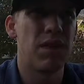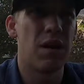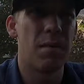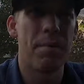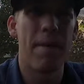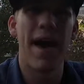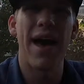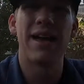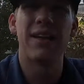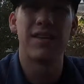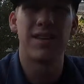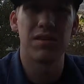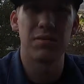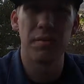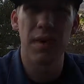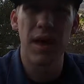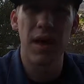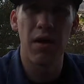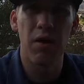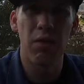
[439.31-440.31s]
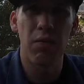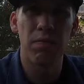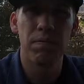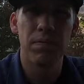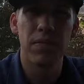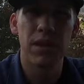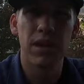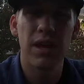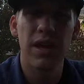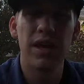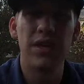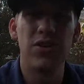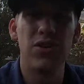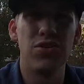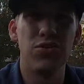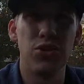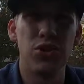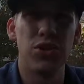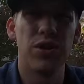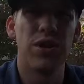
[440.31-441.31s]
bad smell, is
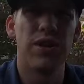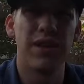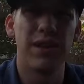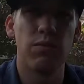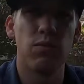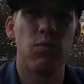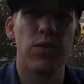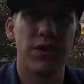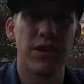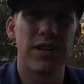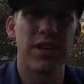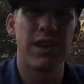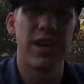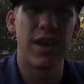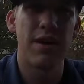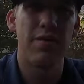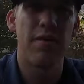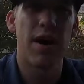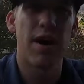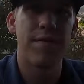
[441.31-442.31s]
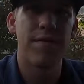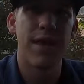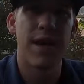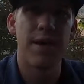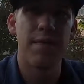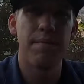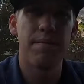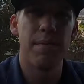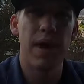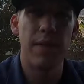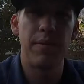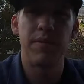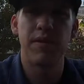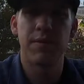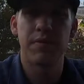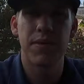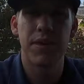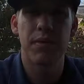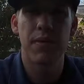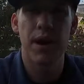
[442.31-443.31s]
usually what's going to give off that maybe
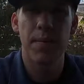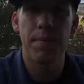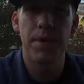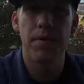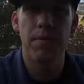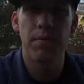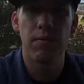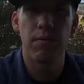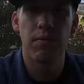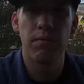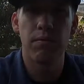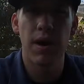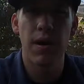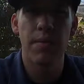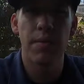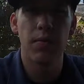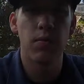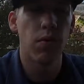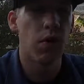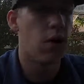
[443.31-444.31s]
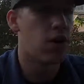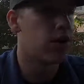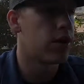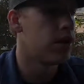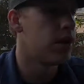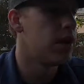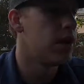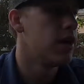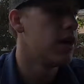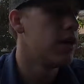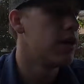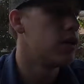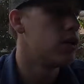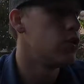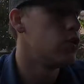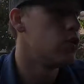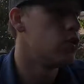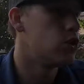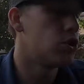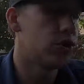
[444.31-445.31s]
something might be wrong.
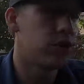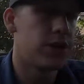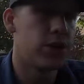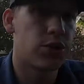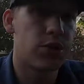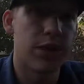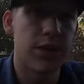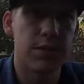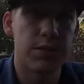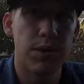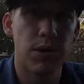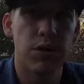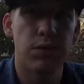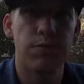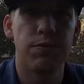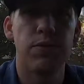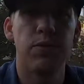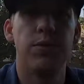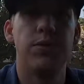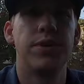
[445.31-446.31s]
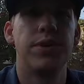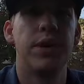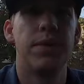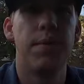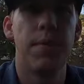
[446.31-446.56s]
Usually transmission fluid is going to